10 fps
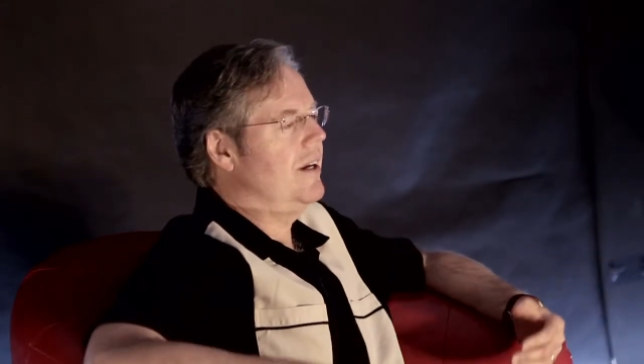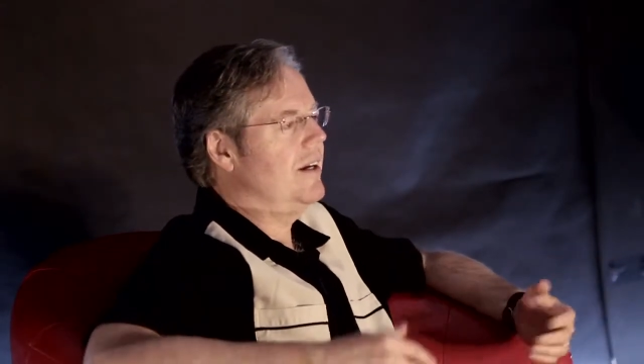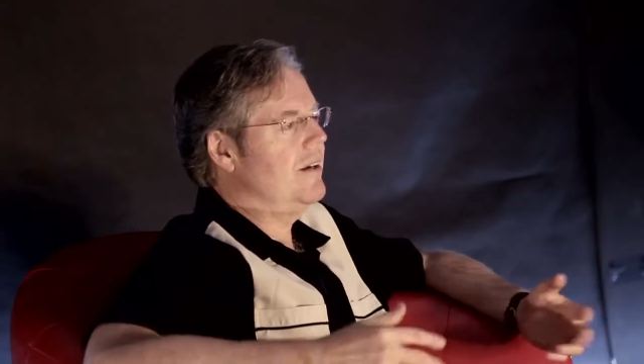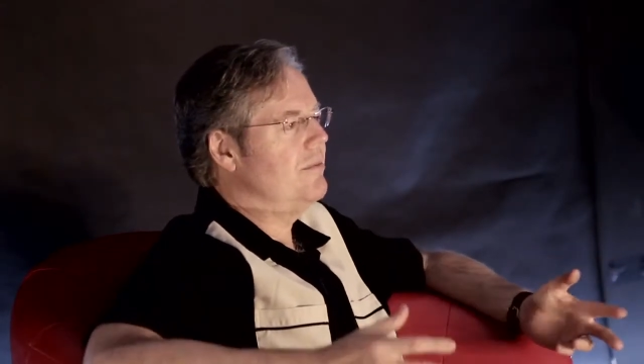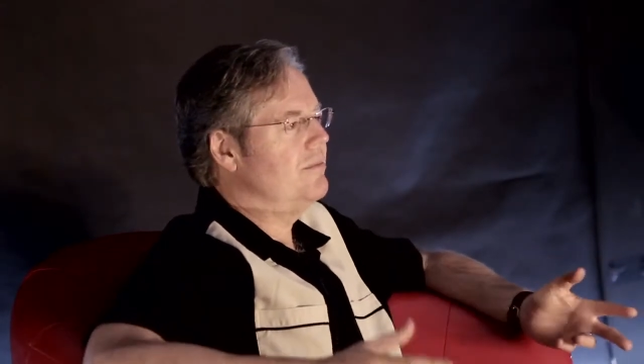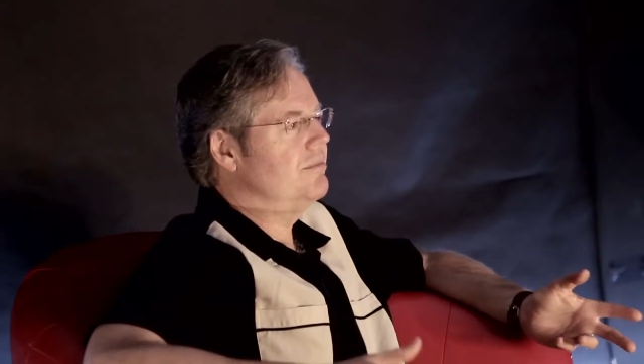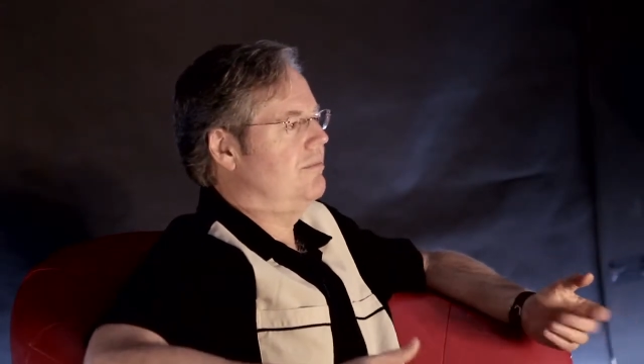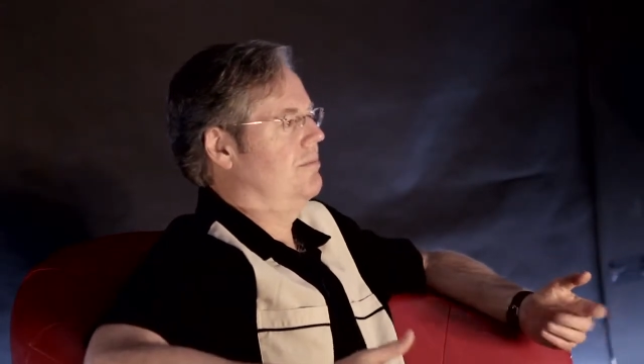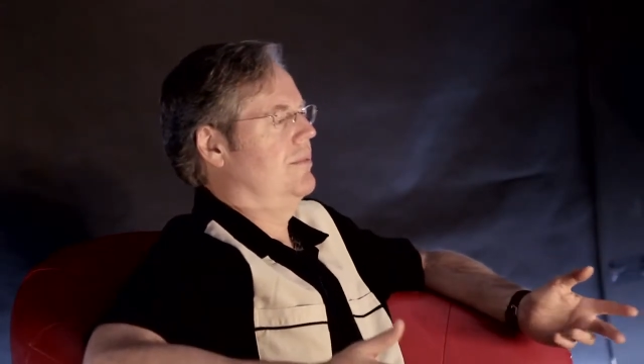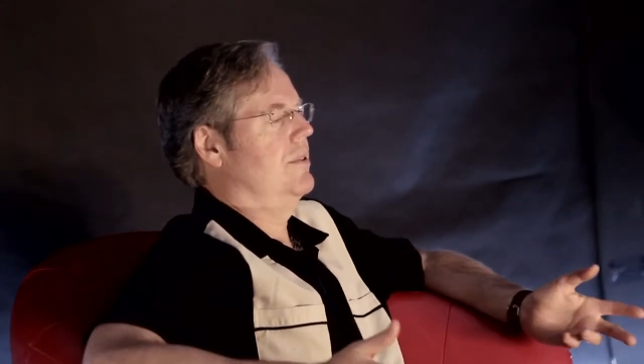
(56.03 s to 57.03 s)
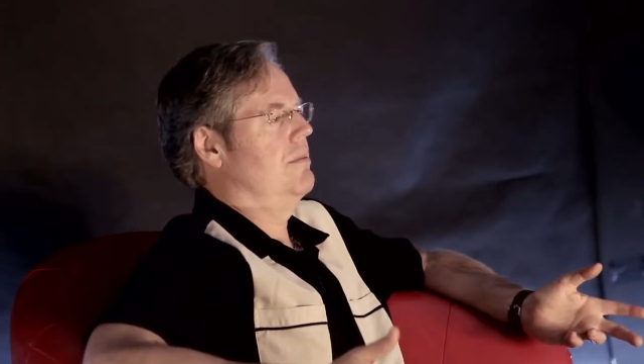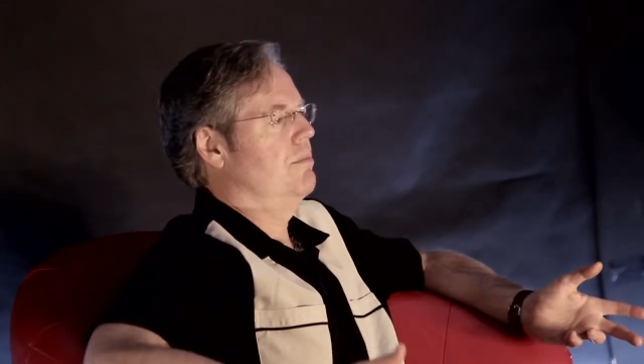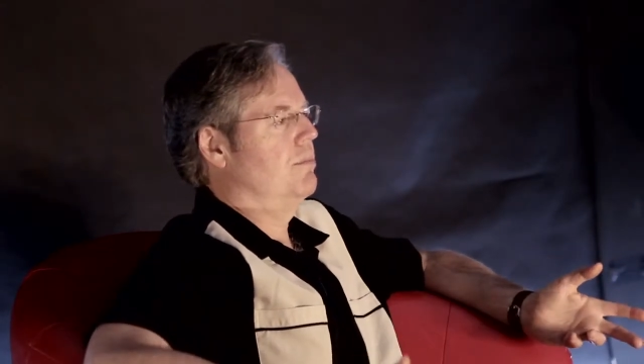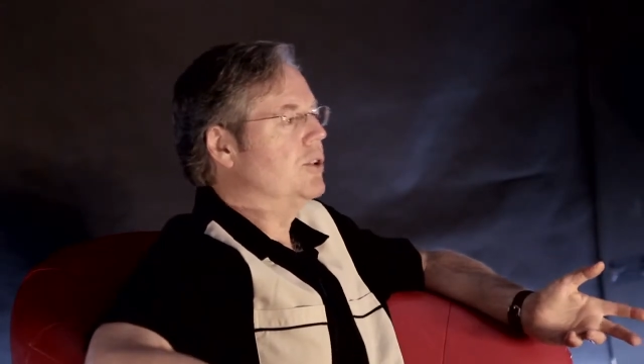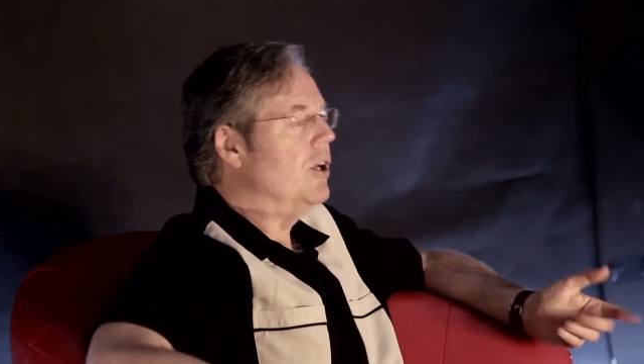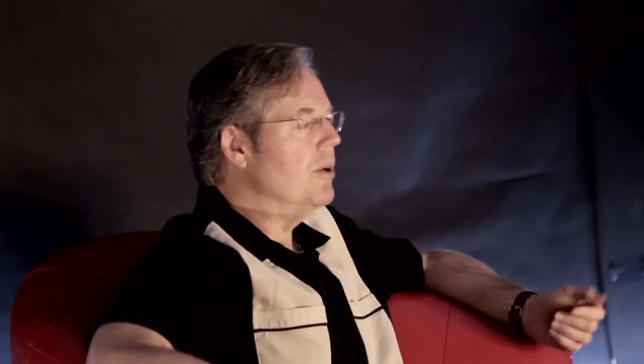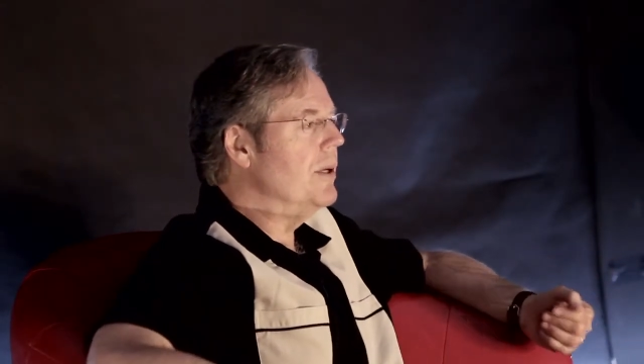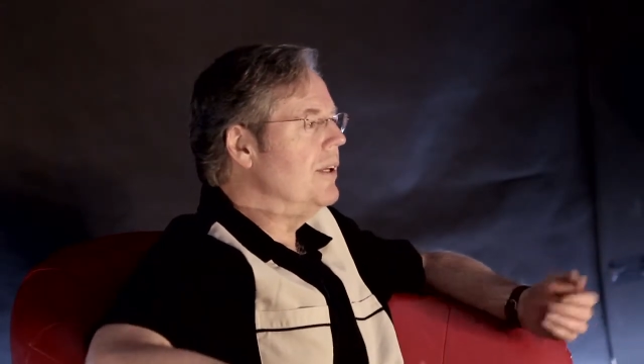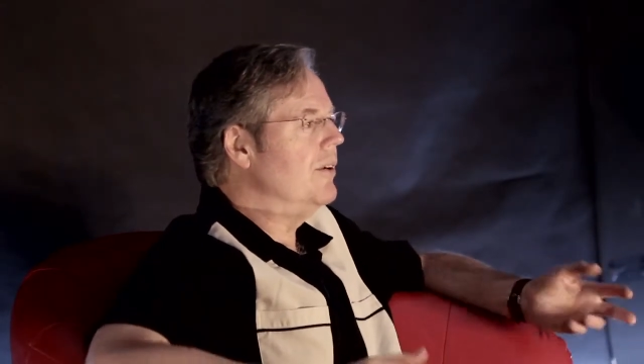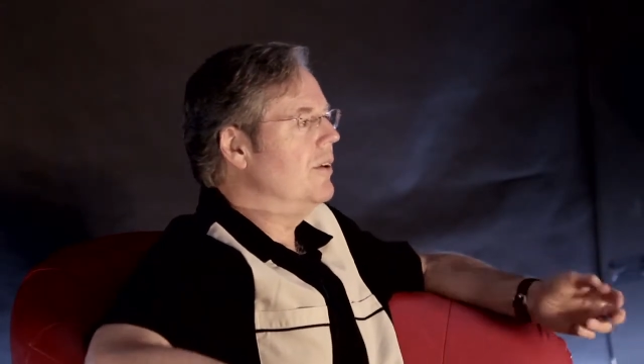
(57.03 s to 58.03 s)

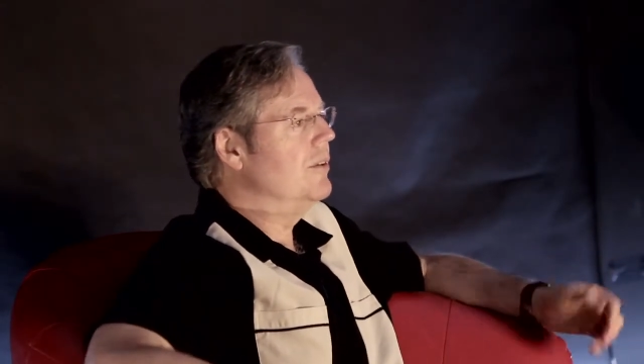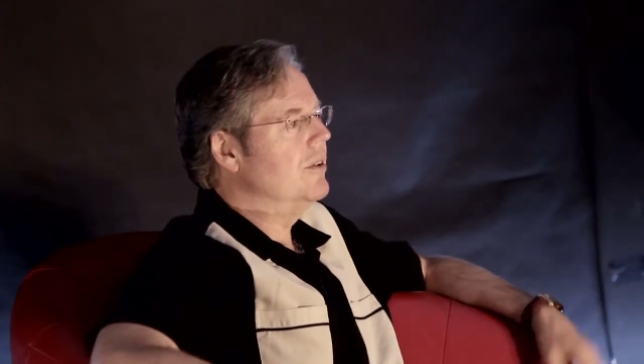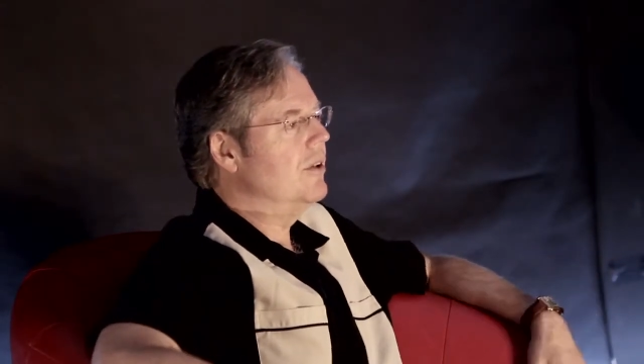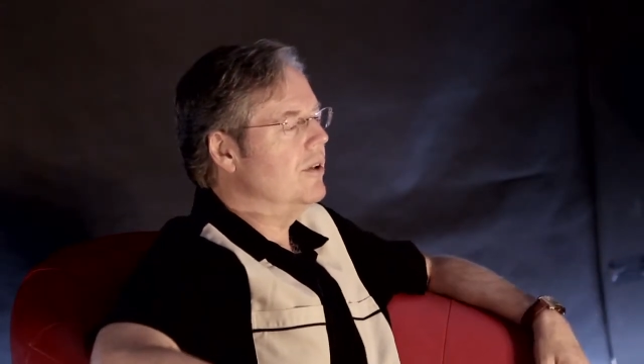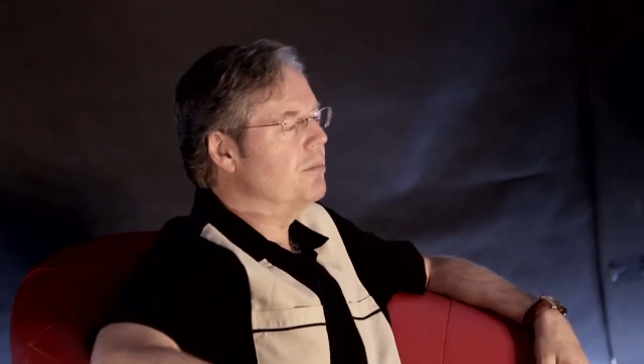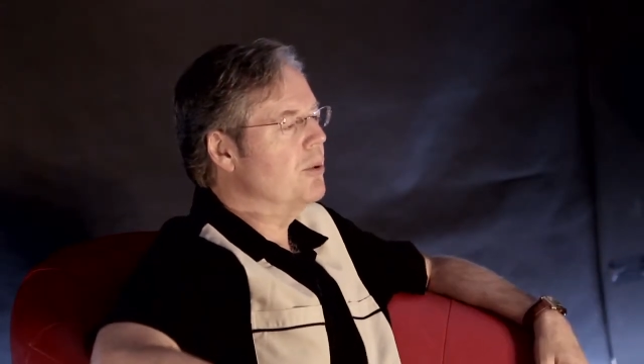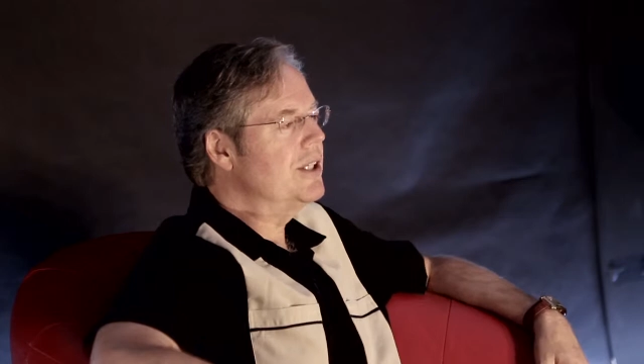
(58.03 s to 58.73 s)
sermon or